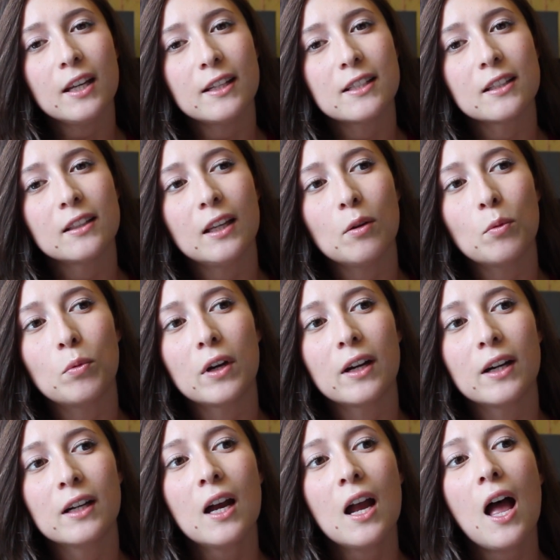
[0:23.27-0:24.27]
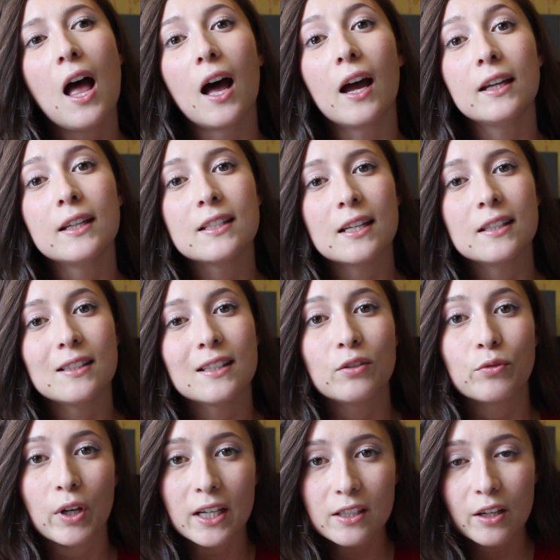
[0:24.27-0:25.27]
Italy, where I
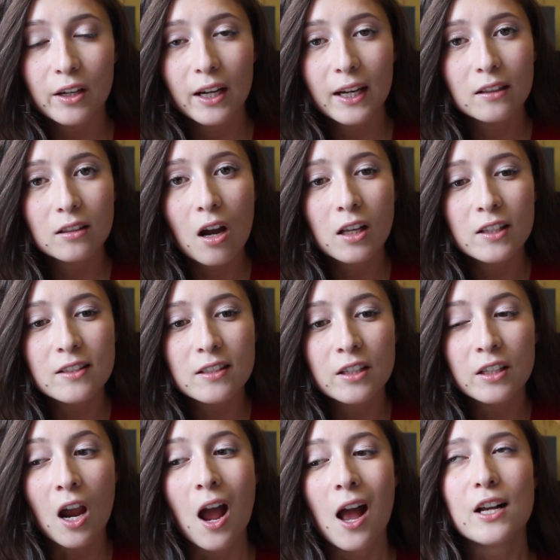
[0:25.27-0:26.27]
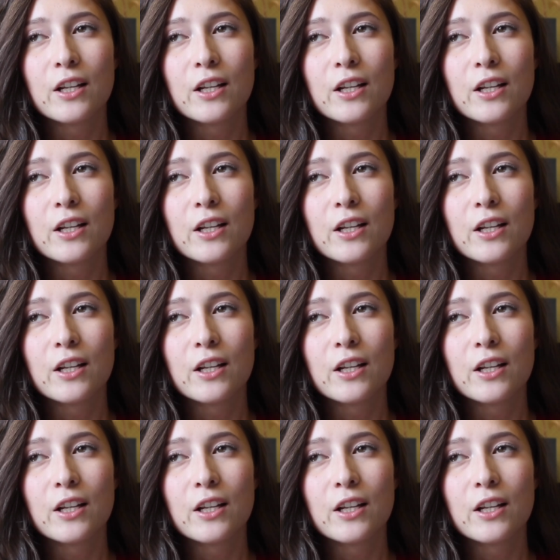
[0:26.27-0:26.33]
attended Radiohead concert.